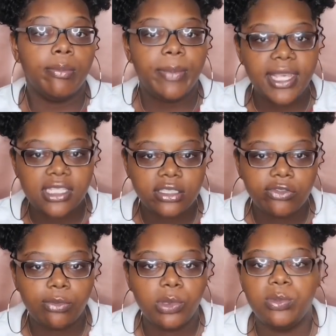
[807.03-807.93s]
basically
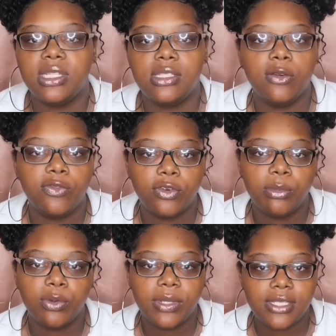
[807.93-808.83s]
remove myself from
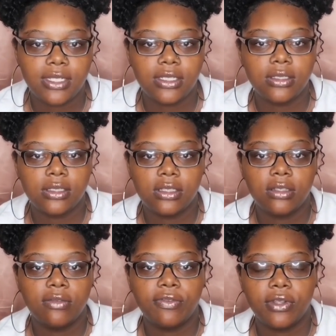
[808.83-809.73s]
the residence
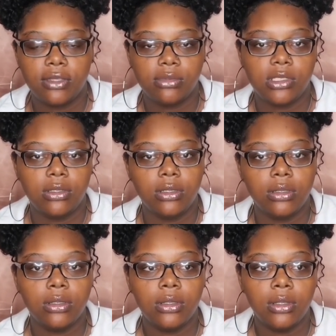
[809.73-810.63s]
for them
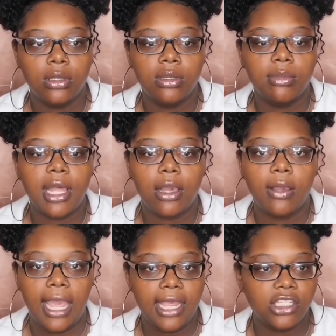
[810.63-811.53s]
to be like,
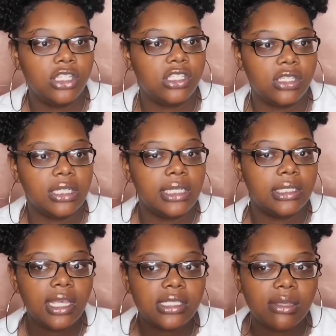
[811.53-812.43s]
okay, she's serious.
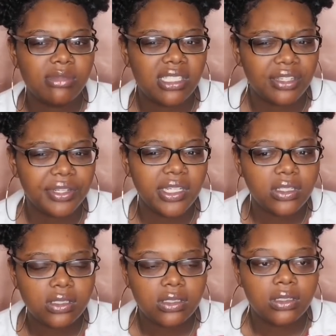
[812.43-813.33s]
Yes, I'm
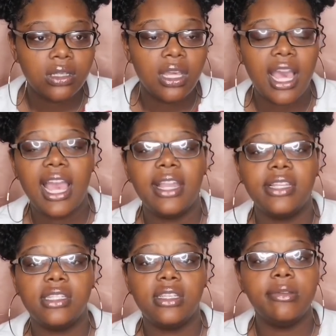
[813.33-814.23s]
serious. I had
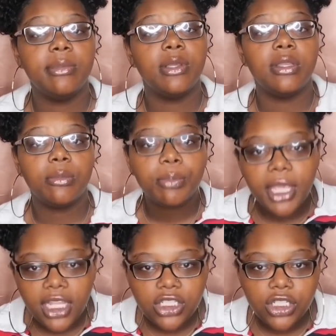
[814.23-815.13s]
to email them
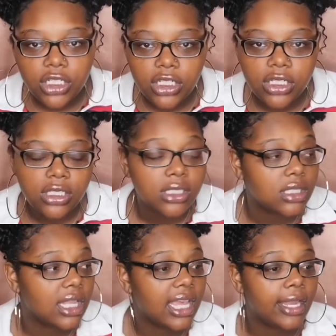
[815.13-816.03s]
pictures
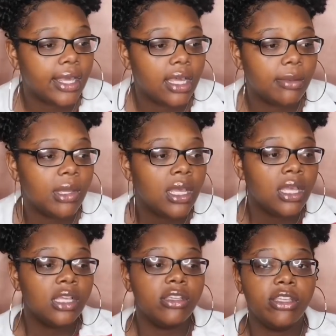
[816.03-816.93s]
and they had to come.
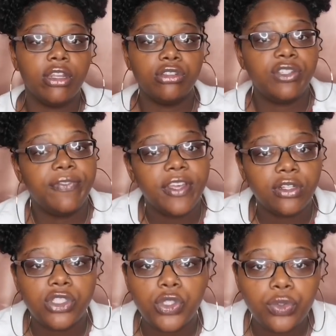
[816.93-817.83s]
You know, she
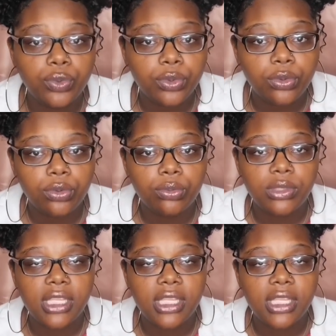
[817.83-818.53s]
failed 2 room